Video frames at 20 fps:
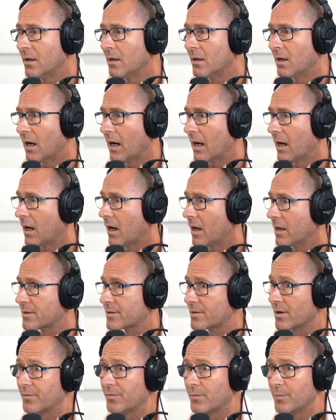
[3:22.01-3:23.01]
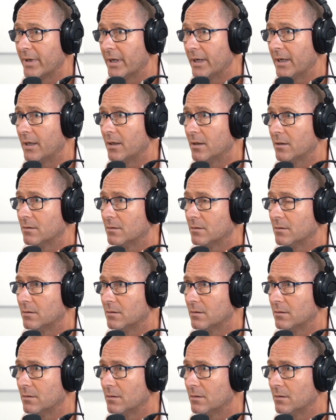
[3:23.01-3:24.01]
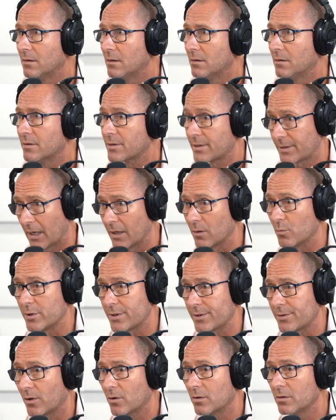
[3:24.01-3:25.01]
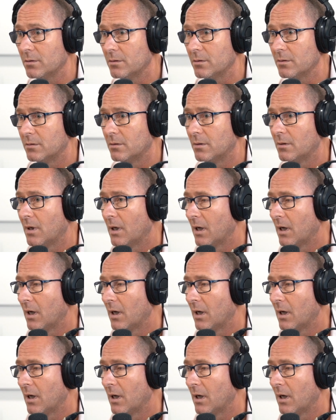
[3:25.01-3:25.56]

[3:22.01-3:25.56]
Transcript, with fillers: Uh, so from there, started with Stockland. Yep.